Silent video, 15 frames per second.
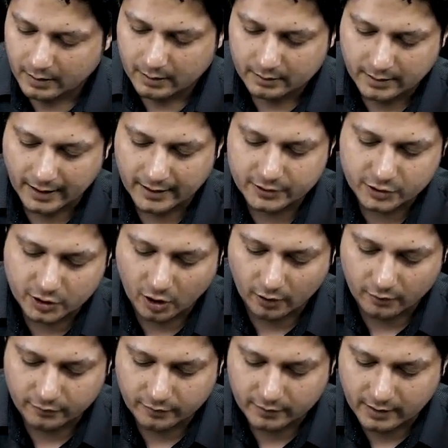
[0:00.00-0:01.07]
the history
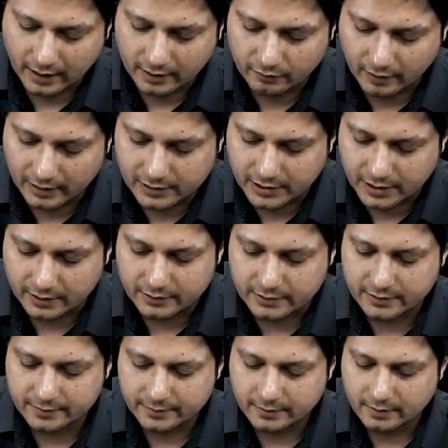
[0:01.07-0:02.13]
of convulsions.